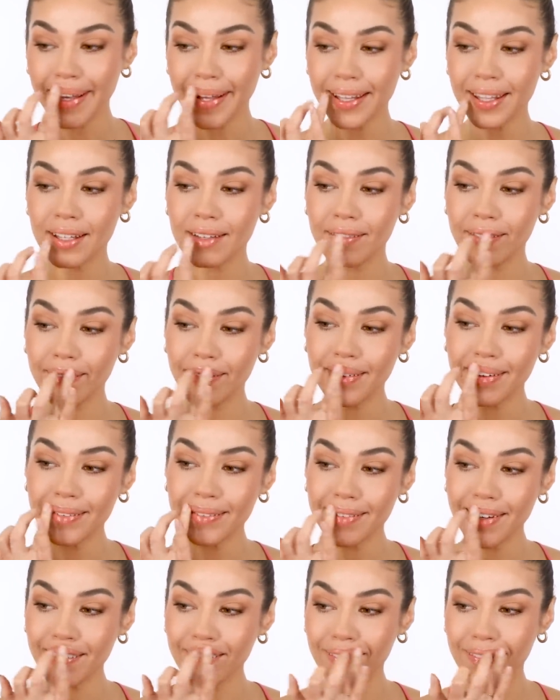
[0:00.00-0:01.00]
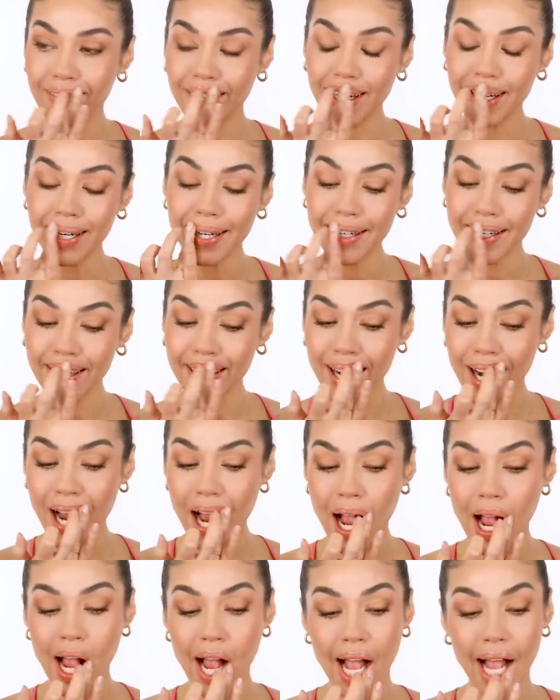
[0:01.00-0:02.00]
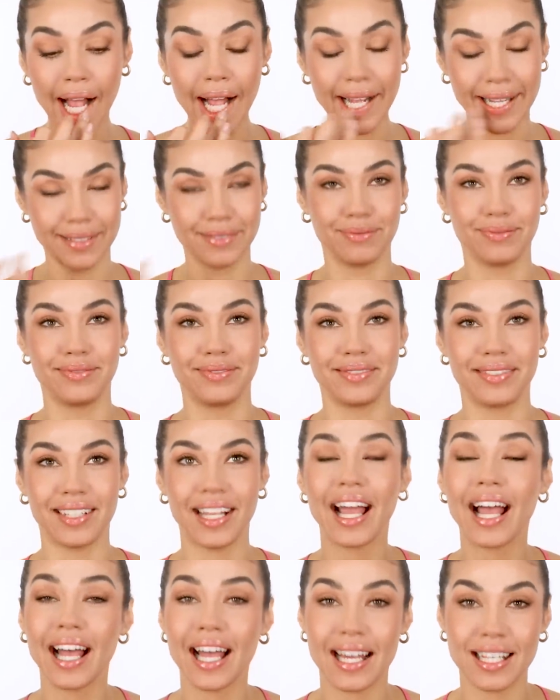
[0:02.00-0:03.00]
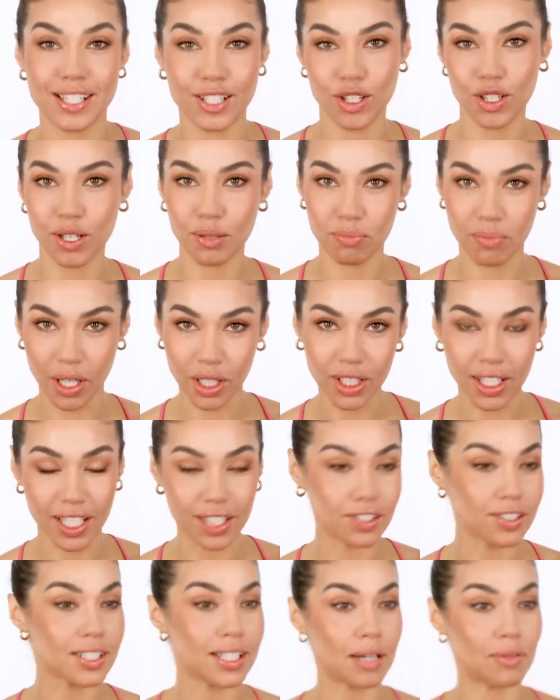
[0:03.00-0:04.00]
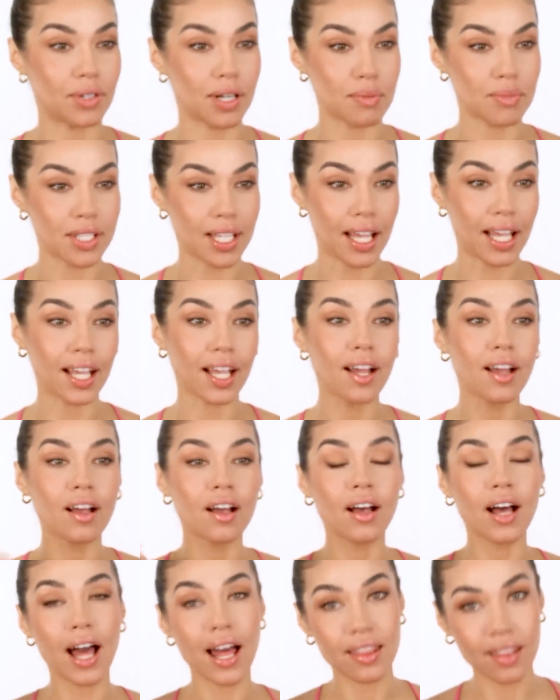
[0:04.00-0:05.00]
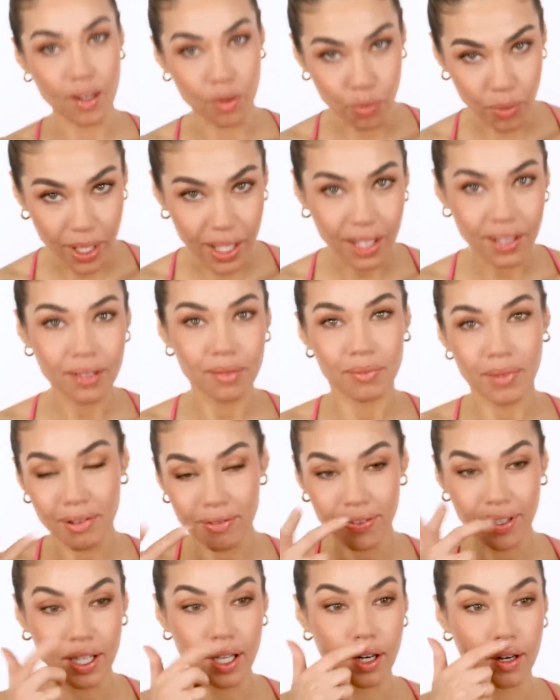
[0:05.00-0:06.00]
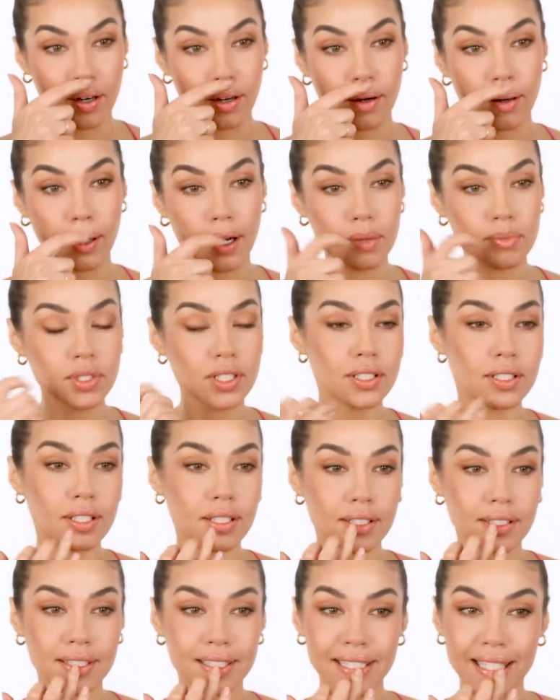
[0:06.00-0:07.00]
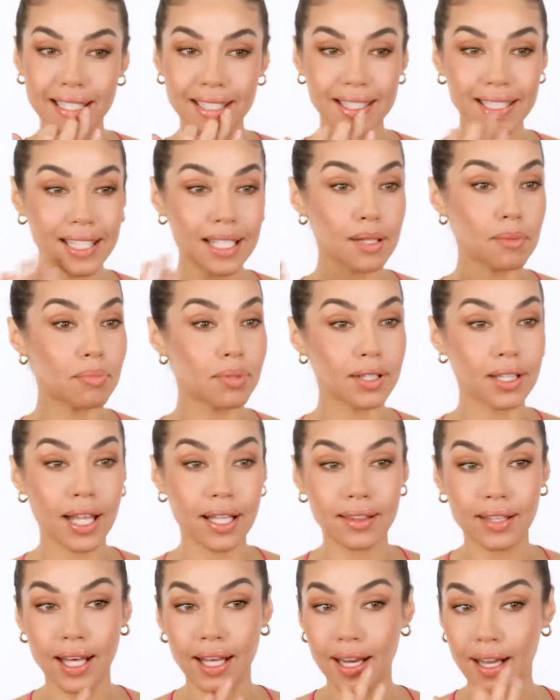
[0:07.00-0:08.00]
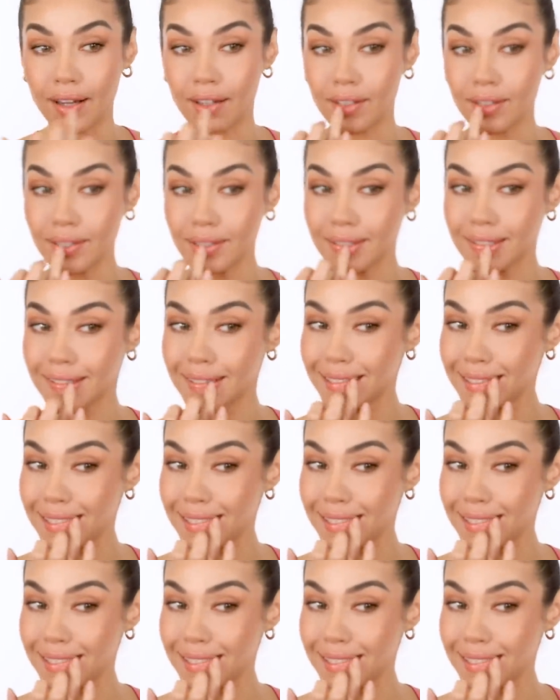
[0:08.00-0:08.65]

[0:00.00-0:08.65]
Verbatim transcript: and then with my finger, as you can barely understand what I'm saying, and then with my finger, I'm just gonna gently blend that out